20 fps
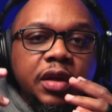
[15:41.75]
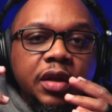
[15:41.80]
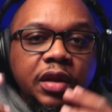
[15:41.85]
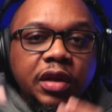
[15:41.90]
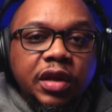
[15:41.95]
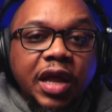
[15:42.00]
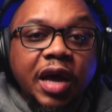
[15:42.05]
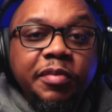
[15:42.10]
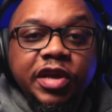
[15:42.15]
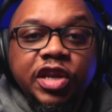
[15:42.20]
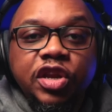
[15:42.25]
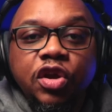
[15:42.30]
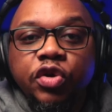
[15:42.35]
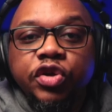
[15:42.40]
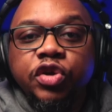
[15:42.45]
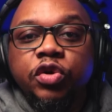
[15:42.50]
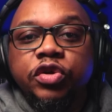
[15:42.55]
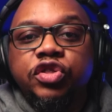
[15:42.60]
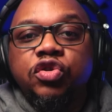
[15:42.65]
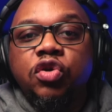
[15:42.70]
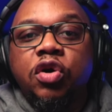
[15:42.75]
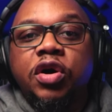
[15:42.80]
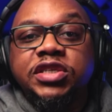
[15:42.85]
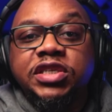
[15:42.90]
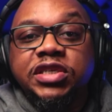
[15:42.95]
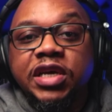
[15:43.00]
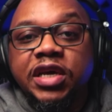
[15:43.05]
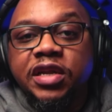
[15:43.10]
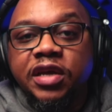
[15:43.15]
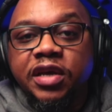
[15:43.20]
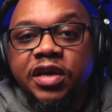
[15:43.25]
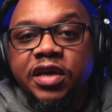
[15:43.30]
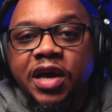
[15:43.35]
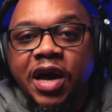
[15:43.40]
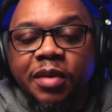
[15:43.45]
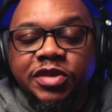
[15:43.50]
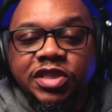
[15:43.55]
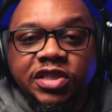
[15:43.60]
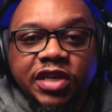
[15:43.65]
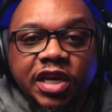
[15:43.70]
Let me know your thoughts in the
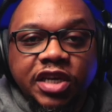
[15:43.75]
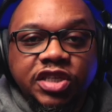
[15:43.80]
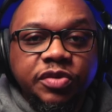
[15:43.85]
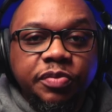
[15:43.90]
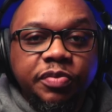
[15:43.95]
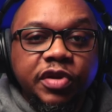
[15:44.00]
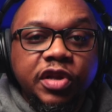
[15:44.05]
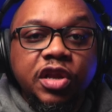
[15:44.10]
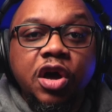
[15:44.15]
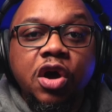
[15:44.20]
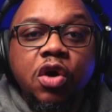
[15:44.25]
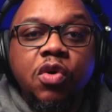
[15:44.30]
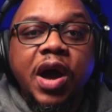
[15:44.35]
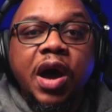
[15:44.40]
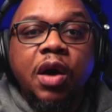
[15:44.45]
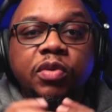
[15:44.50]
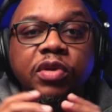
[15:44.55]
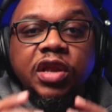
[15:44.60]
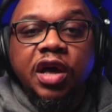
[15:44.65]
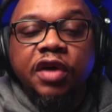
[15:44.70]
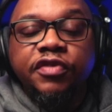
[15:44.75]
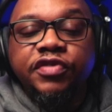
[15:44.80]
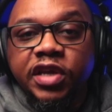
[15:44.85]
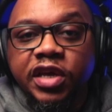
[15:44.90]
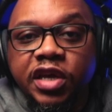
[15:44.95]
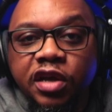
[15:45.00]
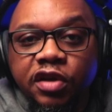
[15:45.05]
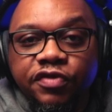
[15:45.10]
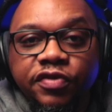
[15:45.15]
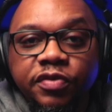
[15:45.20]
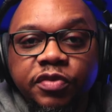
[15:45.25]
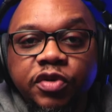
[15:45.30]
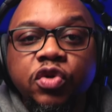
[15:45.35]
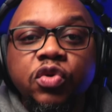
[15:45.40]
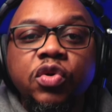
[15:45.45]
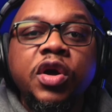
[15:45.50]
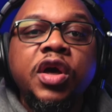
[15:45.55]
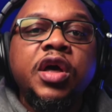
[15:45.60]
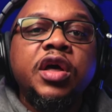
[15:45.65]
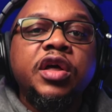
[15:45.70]
comment section below. I would love to hear from
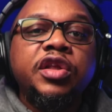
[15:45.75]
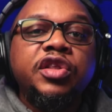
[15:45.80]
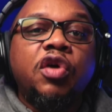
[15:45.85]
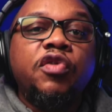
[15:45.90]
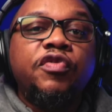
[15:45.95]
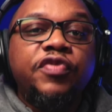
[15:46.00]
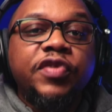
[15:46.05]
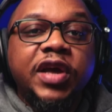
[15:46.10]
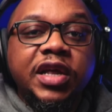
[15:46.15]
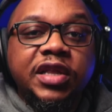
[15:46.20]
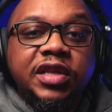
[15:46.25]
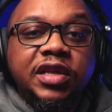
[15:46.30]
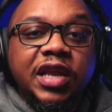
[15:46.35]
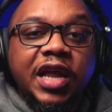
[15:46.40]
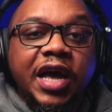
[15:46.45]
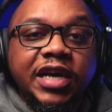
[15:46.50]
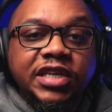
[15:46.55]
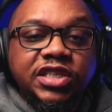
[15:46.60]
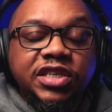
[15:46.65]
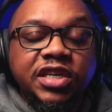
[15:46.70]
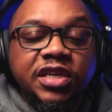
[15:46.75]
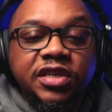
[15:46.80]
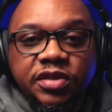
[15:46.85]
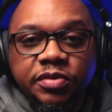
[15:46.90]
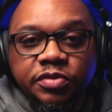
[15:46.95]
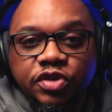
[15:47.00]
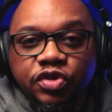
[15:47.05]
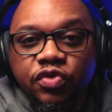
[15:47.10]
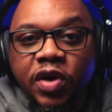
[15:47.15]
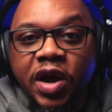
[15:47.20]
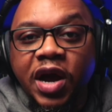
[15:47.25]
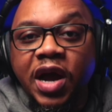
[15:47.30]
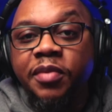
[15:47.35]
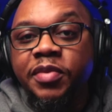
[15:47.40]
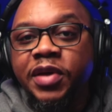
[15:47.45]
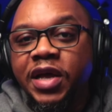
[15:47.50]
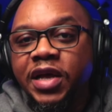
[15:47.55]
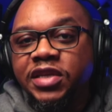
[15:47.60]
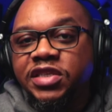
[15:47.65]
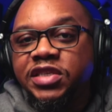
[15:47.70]
you. Don't forget to like, share, and
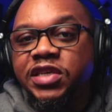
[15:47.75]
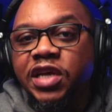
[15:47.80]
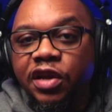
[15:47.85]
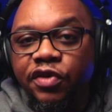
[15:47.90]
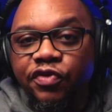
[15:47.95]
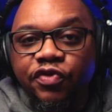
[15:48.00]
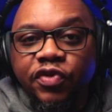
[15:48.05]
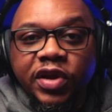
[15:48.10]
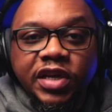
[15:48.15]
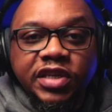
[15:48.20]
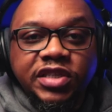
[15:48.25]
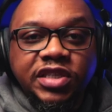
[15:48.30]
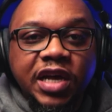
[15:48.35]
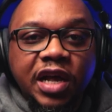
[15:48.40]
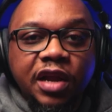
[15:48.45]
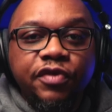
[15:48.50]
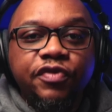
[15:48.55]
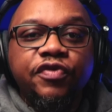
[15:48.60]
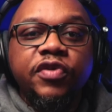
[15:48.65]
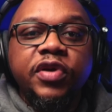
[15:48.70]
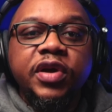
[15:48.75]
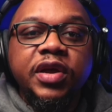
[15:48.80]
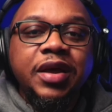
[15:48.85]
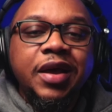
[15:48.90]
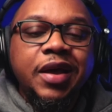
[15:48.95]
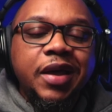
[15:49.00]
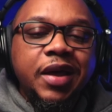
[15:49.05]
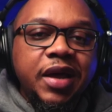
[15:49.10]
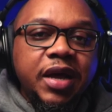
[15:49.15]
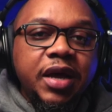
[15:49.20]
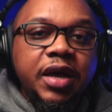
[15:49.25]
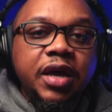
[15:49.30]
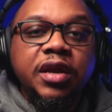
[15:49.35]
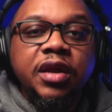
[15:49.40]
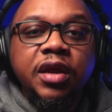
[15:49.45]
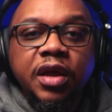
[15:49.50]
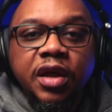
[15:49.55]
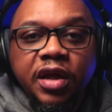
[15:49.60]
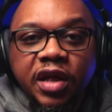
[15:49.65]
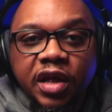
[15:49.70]
subscribe. Tell a friend to tell a friend. And
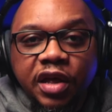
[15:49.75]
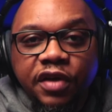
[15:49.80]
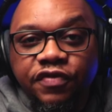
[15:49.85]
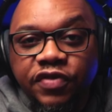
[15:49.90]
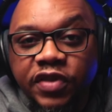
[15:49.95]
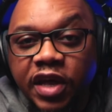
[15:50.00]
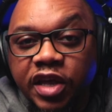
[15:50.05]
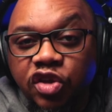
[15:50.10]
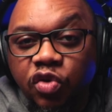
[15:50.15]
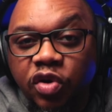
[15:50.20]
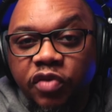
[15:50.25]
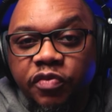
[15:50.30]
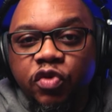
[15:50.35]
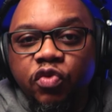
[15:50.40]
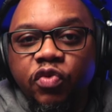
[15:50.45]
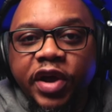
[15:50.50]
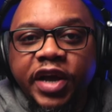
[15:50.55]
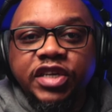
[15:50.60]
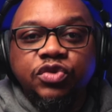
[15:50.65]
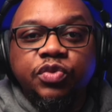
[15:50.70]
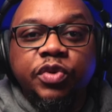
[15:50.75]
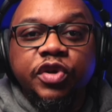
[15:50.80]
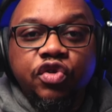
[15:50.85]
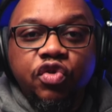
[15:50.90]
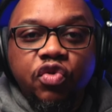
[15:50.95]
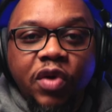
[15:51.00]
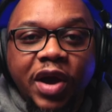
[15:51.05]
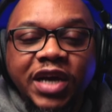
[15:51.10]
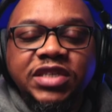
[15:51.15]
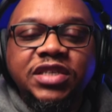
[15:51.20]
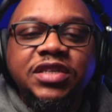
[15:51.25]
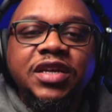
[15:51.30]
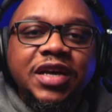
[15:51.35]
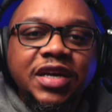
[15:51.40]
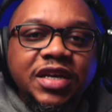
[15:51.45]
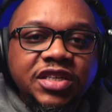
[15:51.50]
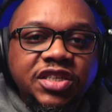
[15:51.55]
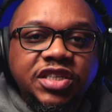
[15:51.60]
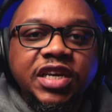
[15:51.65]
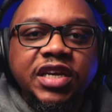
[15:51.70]
if then you have been raised with Christ,
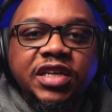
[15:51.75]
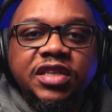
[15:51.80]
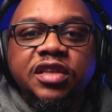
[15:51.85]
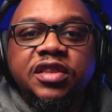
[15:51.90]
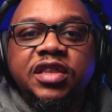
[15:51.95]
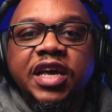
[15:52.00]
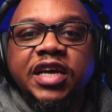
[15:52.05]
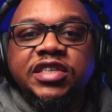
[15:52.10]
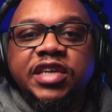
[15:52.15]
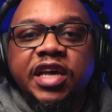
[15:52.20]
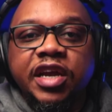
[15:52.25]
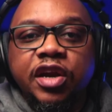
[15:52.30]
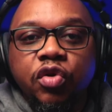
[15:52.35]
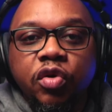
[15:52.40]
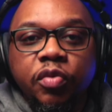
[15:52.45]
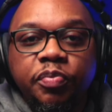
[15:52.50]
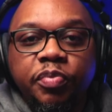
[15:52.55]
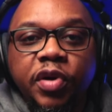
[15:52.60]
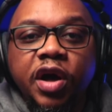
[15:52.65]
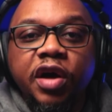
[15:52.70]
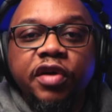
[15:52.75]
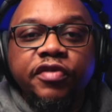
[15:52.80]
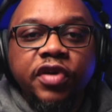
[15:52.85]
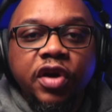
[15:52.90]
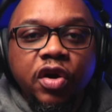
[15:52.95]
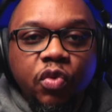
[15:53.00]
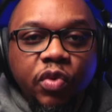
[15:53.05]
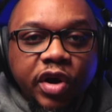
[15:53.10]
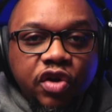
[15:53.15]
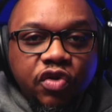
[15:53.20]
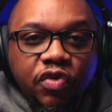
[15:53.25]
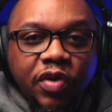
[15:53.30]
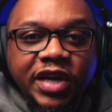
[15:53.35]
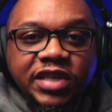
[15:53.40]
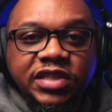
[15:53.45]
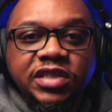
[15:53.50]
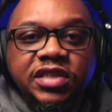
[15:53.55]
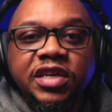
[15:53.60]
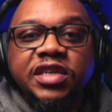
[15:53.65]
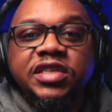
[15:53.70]
seek the things that are above, where
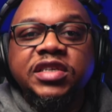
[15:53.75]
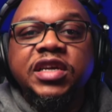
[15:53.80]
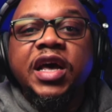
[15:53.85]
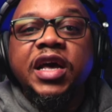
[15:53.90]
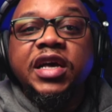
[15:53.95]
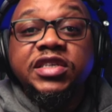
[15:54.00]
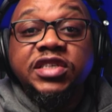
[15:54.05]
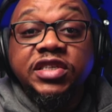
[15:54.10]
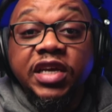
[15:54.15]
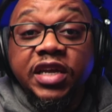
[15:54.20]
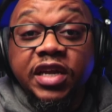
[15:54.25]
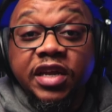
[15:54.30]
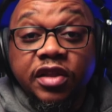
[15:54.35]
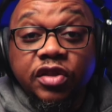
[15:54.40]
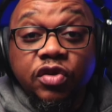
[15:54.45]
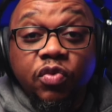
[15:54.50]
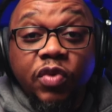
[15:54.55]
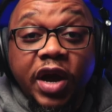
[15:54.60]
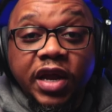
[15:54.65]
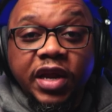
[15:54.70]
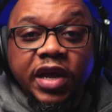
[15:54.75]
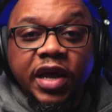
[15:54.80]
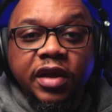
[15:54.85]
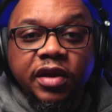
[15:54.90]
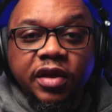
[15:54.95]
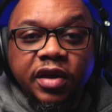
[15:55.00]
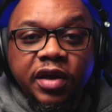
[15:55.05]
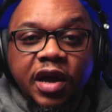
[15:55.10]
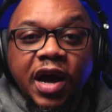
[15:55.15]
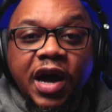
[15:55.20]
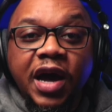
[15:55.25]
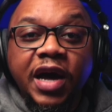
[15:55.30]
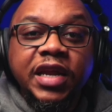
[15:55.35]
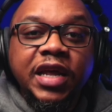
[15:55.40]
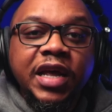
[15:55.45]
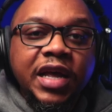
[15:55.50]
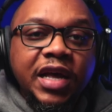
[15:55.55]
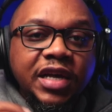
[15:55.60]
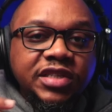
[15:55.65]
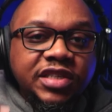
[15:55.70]
Christ is, seated at the right hand of God.
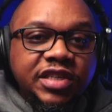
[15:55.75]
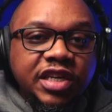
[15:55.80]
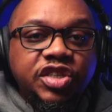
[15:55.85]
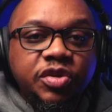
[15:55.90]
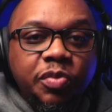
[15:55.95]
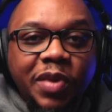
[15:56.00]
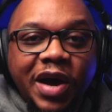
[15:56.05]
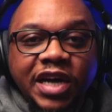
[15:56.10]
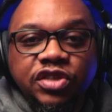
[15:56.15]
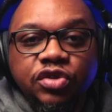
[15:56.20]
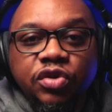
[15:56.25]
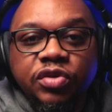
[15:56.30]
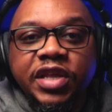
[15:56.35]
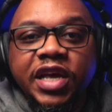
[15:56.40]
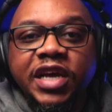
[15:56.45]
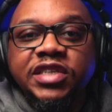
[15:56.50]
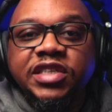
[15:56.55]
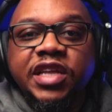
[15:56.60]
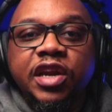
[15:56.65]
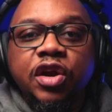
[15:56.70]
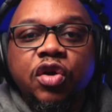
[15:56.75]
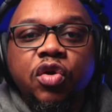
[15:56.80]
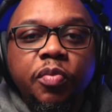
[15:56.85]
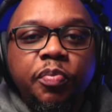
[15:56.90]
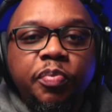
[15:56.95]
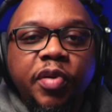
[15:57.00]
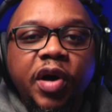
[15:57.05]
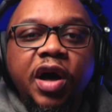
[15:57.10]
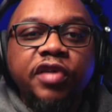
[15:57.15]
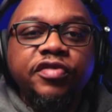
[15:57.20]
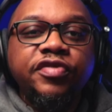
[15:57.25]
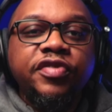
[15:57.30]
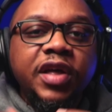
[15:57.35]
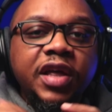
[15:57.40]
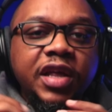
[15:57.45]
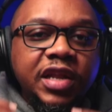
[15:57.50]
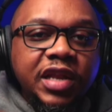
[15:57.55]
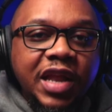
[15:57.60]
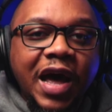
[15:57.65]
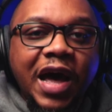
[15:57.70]
Set your minds on things that are above,
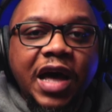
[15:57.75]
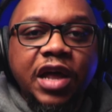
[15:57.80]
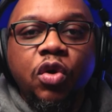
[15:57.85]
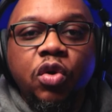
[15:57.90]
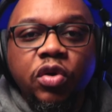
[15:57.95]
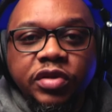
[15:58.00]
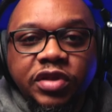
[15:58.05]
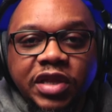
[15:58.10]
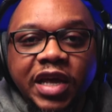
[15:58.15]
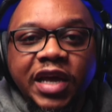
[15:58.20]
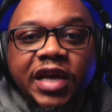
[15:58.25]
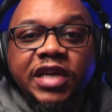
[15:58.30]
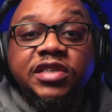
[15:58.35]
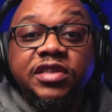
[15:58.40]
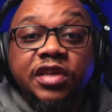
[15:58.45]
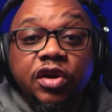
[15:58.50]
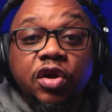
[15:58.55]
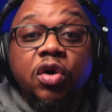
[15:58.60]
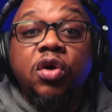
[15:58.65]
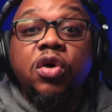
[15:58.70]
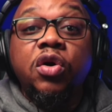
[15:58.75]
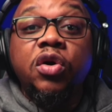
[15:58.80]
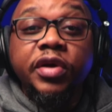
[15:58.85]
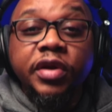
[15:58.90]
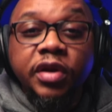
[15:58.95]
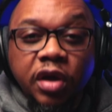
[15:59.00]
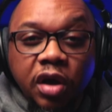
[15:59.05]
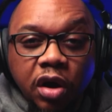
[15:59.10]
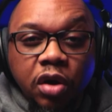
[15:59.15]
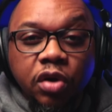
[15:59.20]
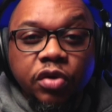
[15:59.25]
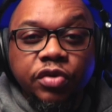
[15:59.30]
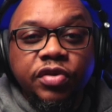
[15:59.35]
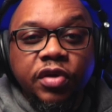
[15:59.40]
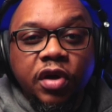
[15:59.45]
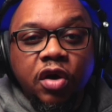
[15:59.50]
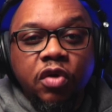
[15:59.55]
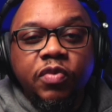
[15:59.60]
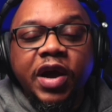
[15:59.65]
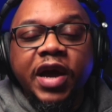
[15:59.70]
not on things that are on earth.
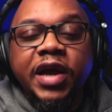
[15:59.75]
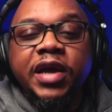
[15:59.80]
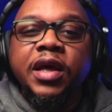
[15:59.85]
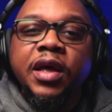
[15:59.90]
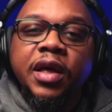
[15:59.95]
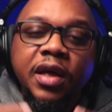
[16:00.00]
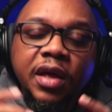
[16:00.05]
All right?